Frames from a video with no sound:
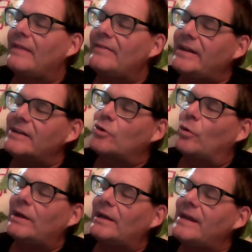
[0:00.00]
Then, as
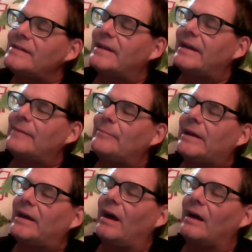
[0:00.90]
quickly as it had
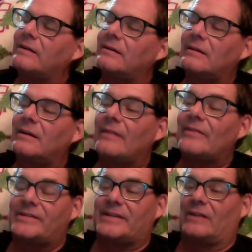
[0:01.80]
begun,
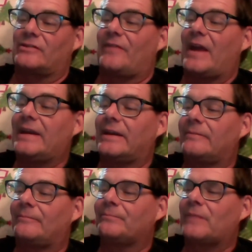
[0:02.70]
the sounds faded.
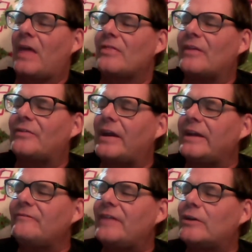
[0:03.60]
The
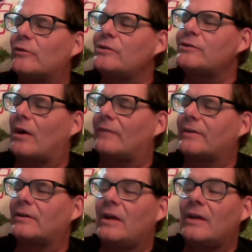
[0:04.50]
thudding feet grew
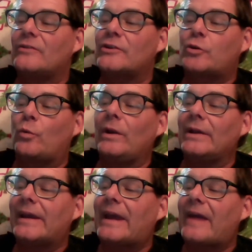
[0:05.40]
softer. The
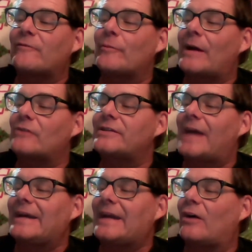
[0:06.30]
squealing came from
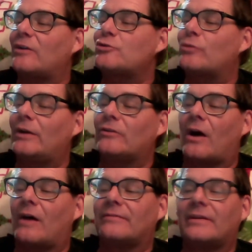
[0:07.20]
outside now and trailed
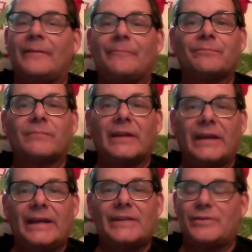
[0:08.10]
off
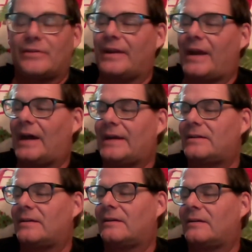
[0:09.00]
into the
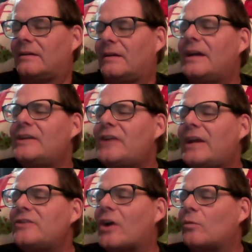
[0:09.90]
night.
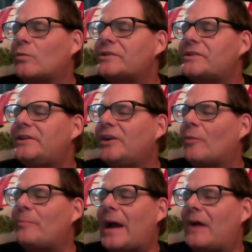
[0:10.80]
Jane's heart was
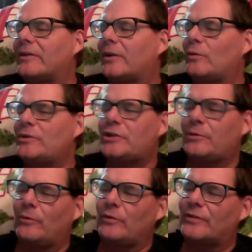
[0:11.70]
still pounding when she
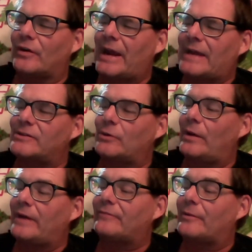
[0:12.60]
moved her hands
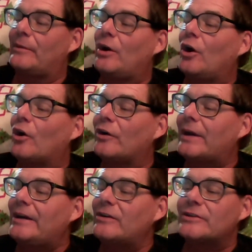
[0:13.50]
away from her
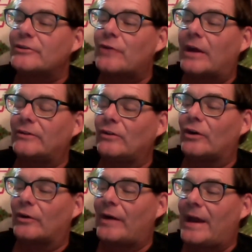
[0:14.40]
ears and tried to
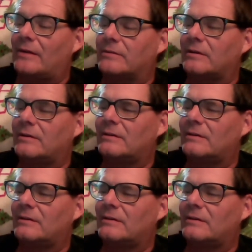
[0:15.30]
look around.